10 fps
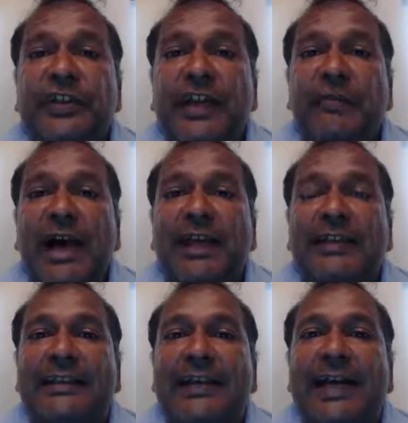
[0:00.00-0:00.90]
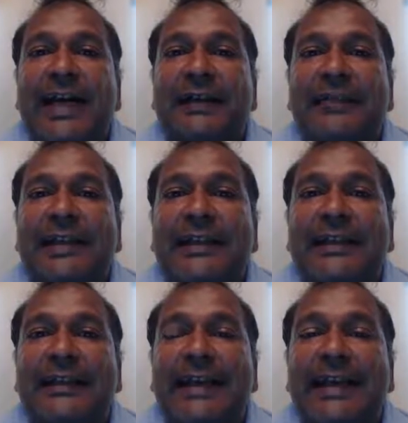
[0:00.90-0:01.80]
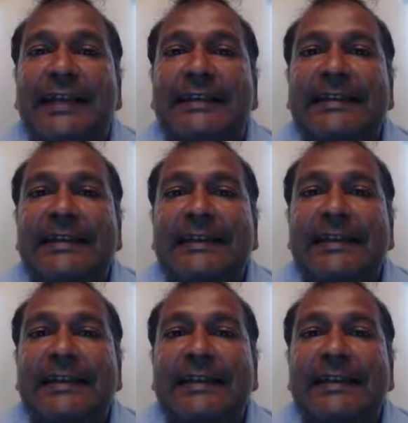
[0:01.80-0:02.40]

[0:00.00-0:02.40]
the amount of time it takes.